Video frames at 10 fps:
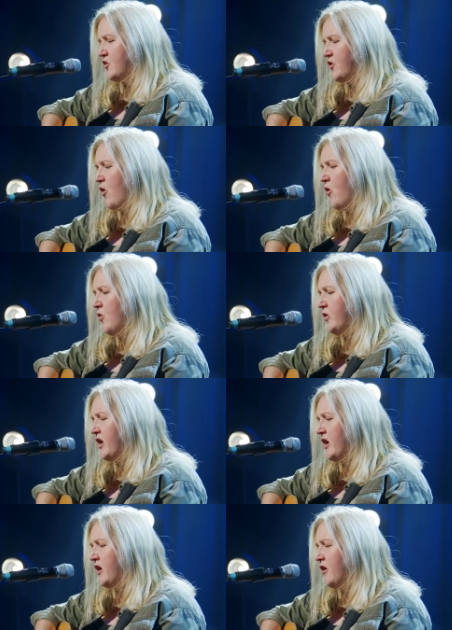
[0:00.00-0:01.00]
Don't
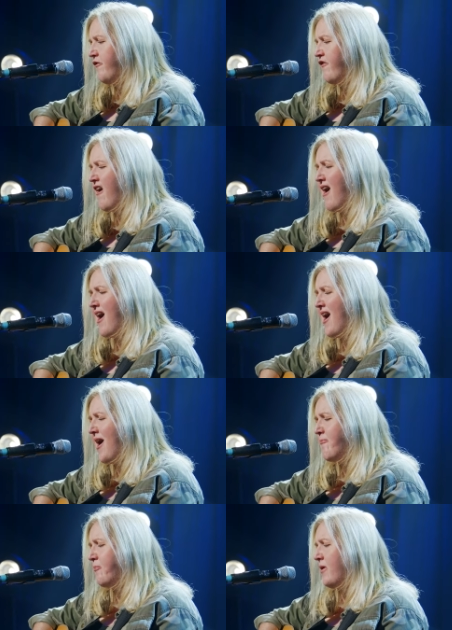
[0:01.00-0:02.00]
give
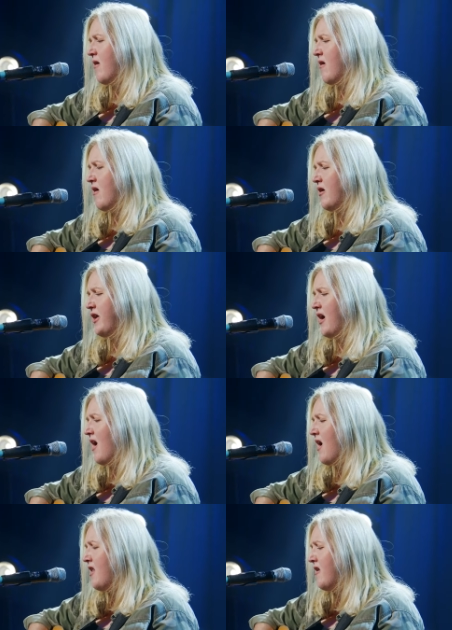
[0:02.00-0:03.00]
up on
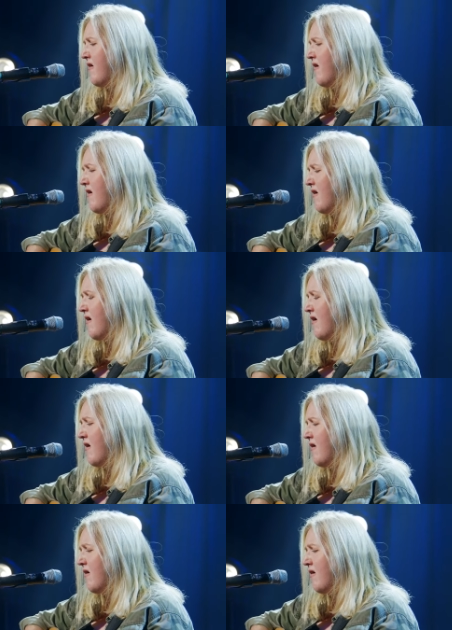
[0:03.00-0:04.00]
our
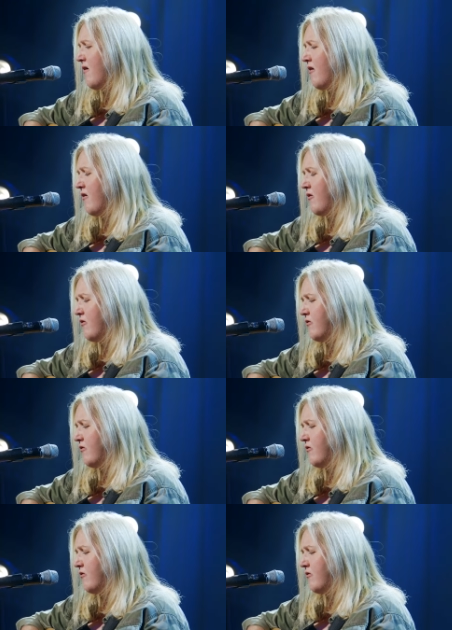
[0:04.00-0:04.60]
love.